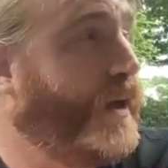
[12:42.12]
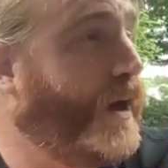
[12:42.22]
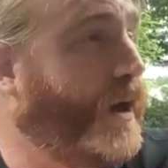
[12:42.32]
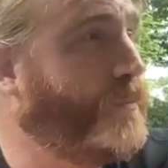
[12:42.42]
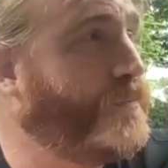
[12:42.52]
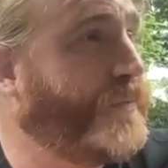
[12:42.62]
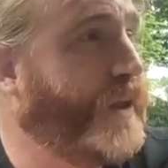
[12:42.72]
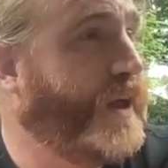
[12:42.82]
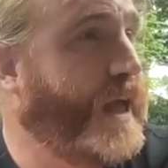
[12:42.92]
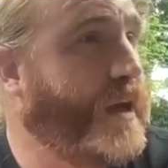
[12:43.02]

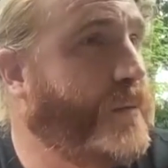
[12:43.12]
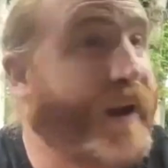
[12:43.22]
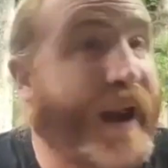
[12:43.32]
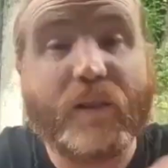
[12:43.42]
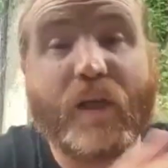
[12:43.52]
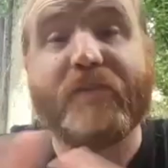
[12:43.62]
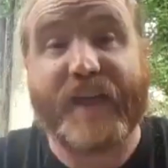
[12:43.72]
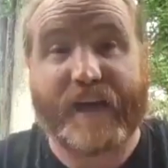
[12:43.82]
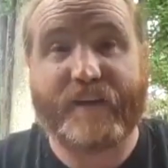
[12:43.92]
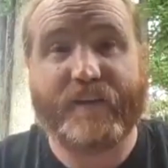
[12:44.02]
But I love
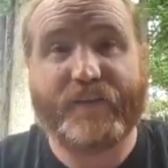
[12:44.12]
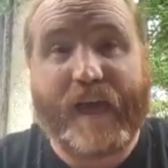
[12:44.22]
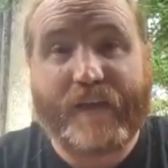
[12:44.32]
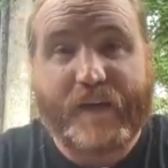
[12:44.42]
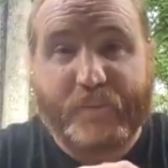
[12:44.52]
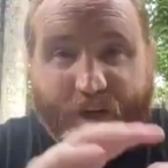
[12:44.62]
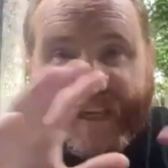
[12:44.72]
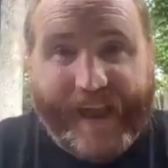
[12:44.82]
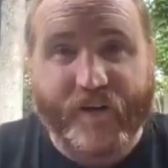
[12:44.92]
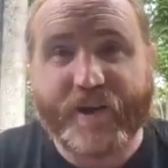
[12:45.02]
that
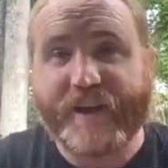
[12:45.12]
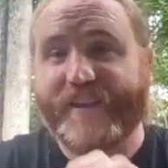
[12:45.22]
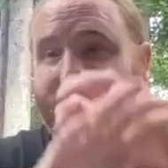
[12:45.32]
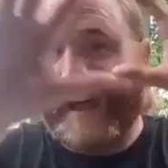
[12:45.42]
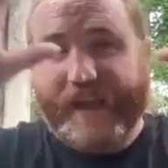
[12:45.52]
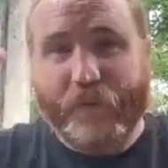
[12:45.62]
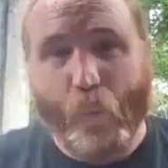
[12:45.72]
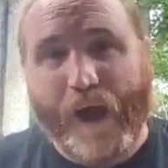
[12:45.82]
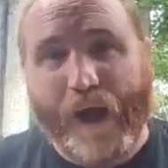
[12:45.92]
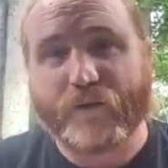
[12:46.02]
precarity, that like
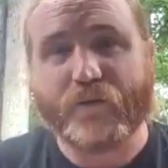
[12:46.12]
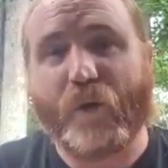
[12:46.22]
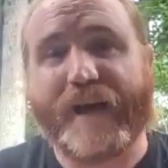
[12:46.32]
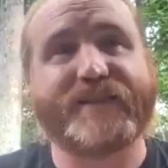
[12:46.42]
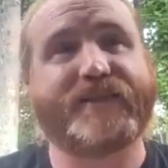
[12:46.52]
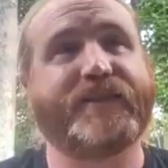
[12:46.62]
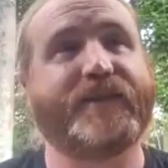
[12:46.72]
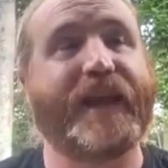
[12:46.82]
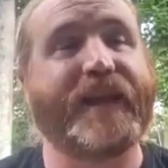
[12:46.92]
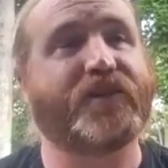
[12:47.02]
Wild West
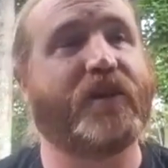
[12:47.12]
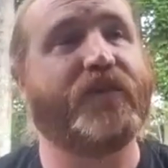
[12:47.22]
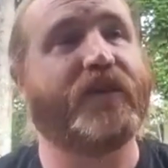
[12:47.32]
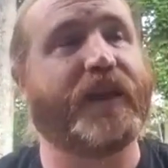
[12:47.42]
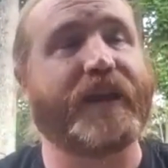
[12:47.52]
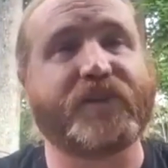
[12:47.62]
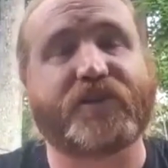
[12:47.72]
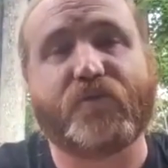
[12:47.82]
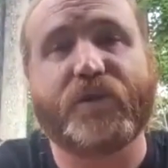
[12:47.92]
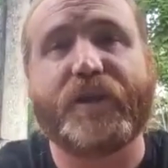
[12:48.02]
nature of it, like
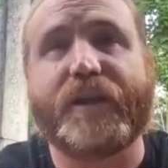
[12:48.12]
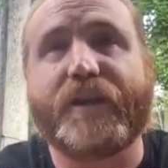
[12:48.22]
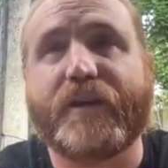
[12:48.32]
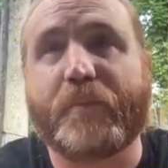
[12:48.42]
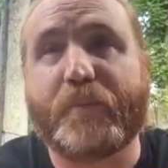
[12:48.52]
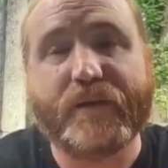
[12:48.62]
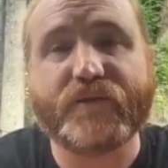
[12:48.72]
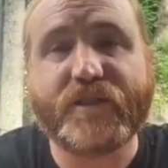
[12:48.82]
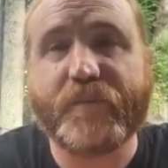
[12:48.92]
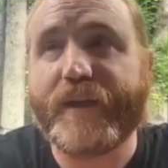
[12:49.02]
just really
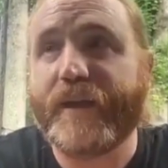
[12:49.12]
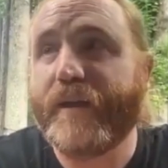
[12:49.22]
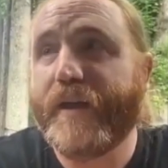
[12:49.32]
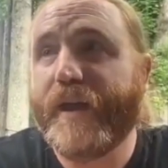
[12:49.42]
appealed to me.